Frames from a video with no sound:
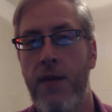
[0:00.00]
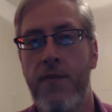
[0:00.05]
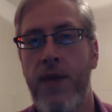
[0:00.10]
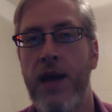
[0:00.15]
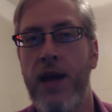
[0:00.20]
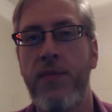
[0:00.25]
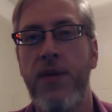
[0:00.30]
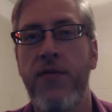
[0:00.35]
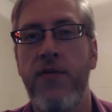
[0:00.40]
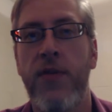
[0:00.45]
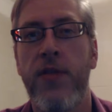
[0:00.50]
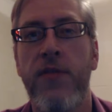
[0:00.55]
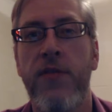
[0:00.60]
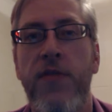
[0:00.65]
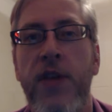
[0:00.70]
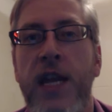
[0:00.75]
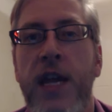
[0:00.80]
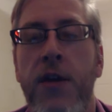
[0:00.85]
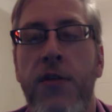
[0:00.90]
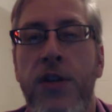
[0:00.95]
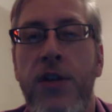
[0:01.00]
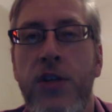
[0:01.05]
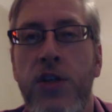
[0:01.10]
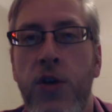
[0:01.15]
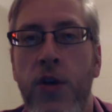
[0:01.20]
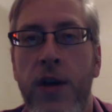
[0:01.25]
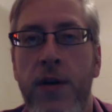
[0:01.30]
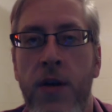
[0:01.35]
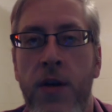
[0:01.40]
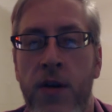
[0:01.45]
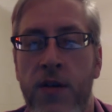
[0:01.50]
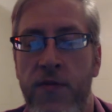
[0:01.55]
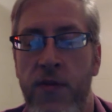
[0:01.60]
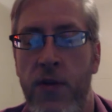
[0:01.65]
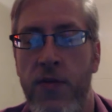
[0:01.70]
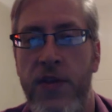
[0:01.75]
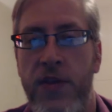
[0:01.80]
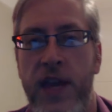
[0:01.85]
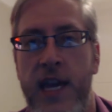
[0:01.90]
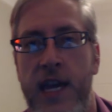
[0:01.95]
maybe for the video or
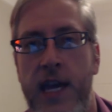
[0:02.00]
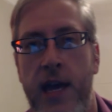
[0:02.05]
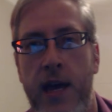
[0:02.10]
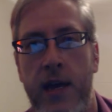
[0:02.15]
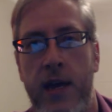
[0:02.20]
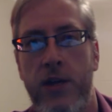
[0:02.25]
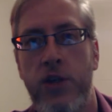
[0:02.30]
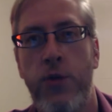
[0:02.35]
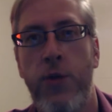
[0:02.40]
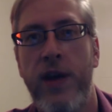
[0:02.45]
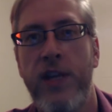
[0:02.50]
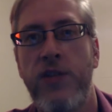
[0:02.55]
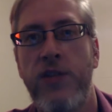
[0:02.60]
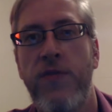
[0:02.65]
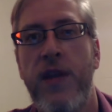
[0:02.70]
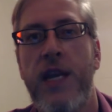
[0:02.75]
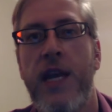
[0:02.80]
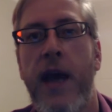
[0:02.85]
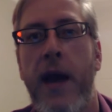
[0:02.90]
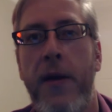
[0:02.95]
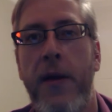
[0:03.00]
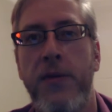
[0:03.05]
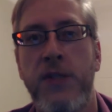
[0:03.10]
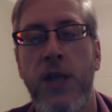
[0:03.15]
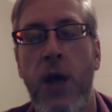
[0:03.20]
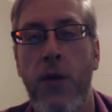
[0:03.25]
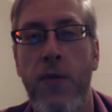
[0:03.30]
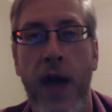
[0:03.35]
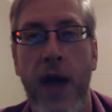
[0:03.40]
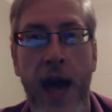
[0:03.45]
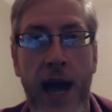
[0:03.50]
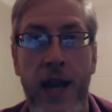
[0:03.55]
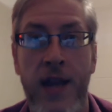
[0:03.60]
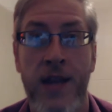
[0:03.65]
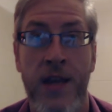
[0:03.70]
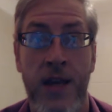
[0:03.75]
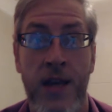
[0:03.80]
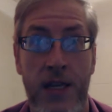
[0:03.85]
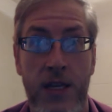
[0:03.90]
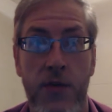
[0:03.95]
for the Twitch videos so that
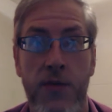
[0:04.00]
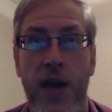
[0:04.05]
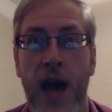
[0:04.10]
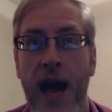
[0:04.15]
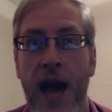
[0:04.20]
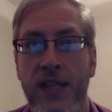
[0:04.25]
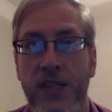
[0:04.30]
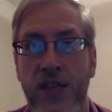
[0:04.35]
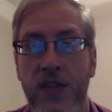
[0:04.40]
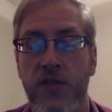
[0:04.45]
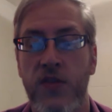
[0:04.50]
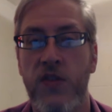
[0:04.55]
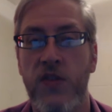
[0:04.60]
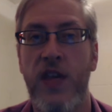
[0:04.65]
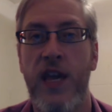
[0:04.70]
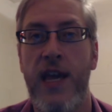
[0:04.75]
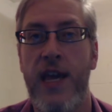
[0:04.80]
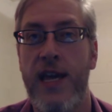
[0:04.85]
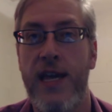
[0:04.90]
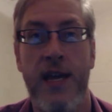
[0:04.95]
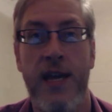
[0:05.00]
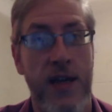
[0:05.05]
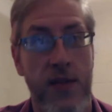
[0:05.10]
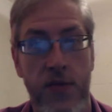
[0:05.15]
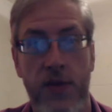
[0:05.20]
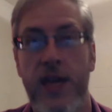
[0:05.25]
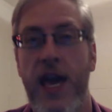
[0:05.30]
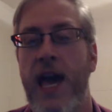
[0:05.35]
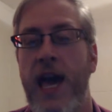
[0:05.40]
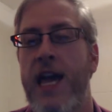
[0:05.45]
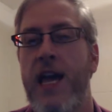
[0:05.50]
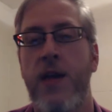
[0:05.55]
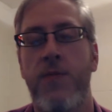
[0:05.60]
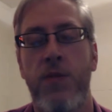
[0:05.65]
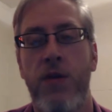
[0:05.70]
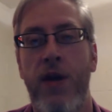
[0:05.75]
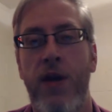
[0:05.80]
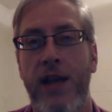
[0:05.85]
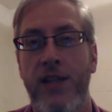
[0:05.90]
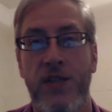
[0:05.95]
you guys can see the
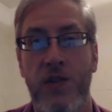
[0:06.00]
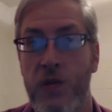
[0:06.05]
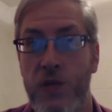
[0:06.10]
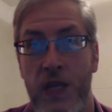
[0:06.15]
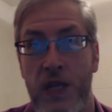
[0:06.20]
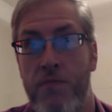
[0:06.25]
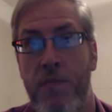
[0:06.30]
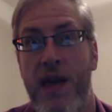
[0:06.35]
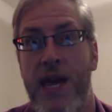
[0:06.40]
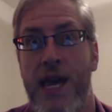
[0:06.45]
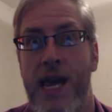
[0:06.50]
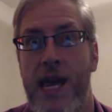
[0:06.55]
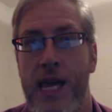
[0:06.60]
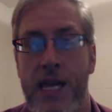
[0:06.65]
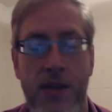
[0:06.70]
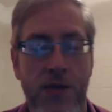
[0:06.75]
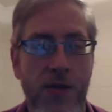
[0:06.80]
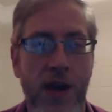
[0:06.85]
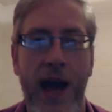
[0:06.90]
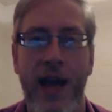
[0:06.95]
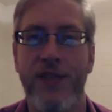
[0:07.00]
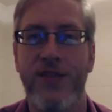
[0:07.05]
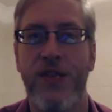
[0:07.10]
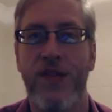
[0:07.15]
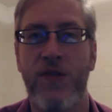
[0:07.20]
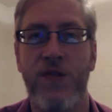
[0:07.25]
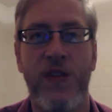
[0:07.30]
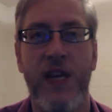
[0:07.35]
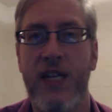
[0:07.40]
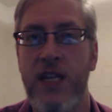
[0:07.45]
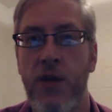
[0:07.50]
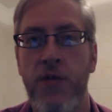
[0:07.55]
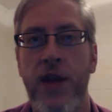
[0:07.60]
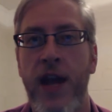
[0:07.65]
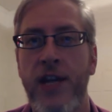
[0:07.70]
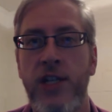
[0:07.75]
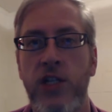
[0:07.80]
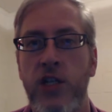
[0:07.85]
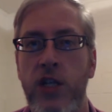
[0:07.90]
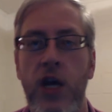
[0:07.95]
game, you guys can see me, you guys can see
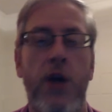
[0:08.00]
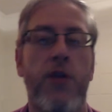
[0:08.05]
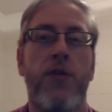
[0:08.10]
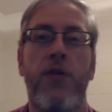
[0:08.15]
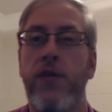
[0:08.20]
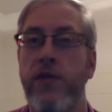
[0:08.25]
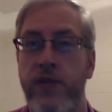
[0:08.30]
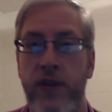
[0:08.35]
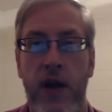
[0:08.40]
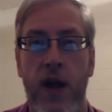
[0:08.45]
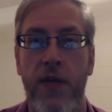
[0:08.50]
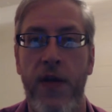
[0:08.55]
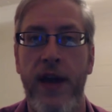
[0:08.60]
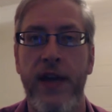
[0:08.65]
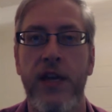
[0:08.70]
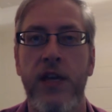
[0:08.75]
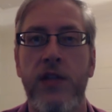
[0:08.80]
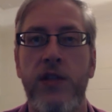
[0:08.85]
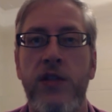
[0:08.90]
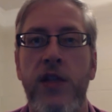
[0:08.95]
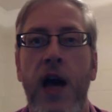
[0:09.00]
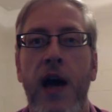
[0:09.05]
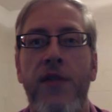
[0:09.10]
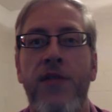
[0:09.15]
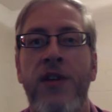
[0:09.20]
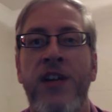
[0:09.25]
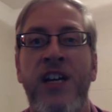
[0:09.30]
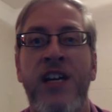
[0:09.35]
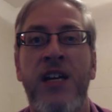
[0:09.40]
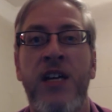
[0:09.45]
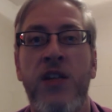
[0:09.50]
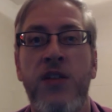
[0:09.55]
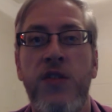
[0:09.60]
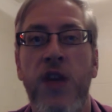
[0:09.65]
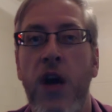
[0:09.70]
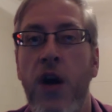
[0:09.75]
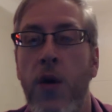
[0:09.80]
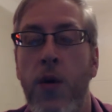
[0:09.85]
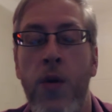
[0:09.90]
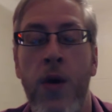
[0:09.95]
donation totals and all that good stuff.
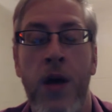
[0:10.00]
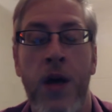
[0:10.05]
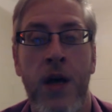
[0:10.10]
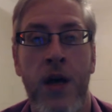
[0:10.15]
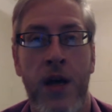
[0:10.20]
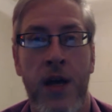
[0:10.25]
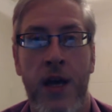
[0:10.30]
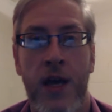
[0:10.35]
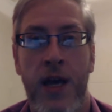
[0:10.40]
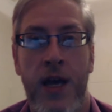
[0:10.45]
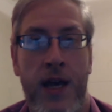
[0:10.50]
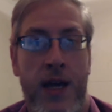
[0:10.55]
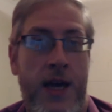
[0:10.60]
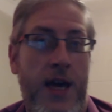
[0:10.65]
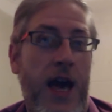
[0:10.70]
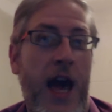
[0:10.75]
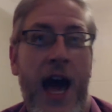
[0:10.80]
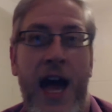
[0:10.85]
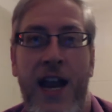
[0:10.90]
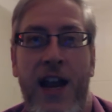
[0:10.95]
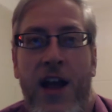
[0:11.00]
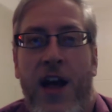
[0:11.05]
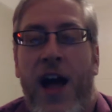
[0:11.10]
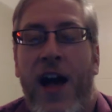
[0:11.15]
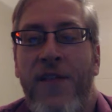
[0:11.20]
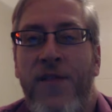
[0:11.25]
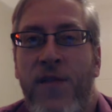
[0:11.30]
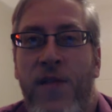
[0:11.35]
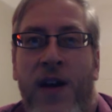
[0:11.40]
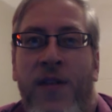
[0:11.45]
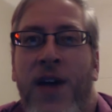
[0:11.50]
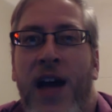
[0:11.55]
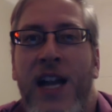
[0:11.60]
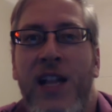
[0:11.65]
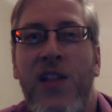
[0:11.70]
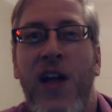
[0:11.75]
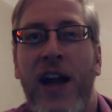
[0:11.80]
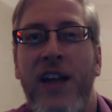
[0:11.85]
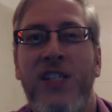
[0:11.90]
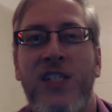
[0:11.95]
So I don't know, I've had
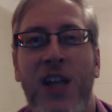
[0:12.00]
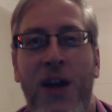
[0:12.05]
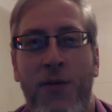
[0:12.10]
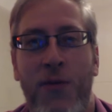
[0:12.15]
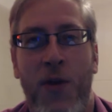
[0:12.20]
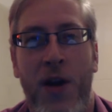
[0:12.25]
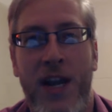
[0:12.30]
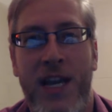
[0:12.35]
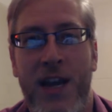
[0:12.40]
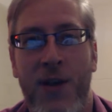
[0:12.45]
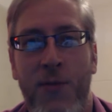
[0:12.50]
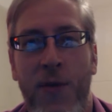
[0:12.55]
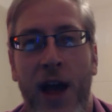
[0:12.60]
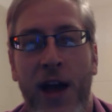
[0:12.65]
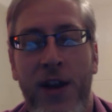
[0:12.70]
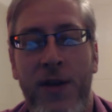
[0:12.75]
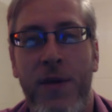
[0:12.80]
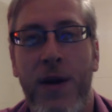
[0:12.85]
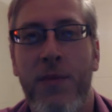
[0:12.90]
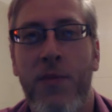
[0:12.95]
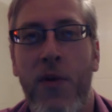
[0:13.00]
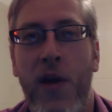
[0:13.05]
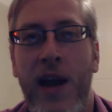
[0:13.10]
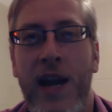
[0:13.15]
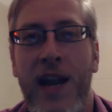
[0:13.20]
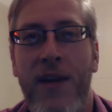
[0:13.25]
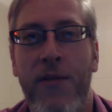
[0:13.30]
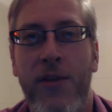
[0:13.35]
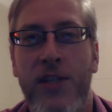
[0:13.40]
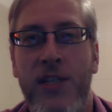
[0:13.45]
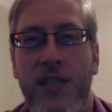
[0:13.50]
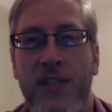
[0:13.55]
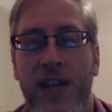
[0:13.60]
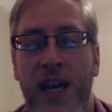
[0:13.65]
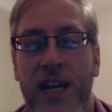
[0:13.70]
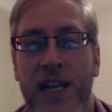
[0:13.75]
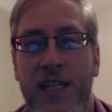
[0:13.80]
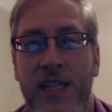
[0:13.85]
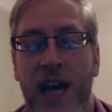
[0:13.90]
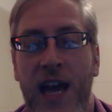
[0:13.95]
a lot of stuff running around in my brain ever since
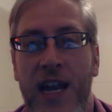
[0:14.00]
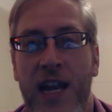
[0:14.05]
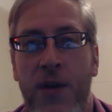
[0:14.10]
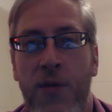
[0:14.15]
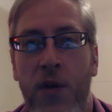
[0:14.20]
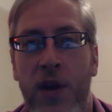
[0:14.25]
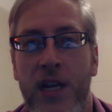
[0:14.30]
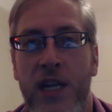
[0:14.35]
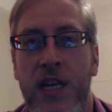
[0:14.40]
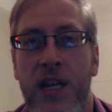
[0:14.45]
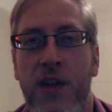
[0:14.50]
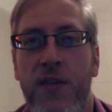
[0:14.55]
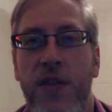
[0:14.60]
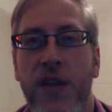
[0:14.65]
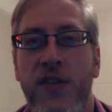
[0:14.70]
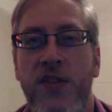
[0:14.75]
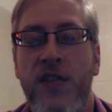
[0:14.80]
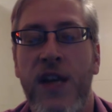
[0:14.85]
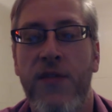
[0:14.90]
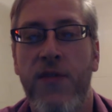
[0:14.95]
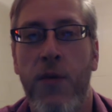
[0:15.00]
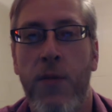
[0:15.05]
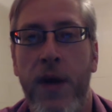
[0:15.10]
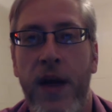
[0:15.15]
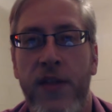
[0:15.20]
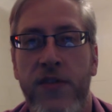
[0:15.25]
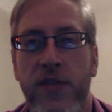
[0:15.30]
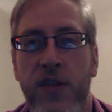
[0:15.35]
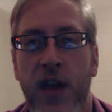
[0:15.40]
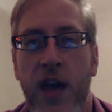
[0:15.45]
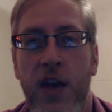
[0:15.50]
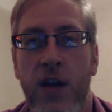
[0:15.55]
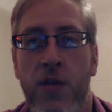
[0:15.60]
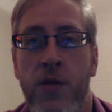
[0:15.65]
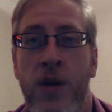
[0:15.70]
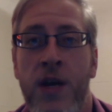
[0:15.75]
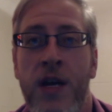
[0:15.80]
I decided I wanted to do this several months ago.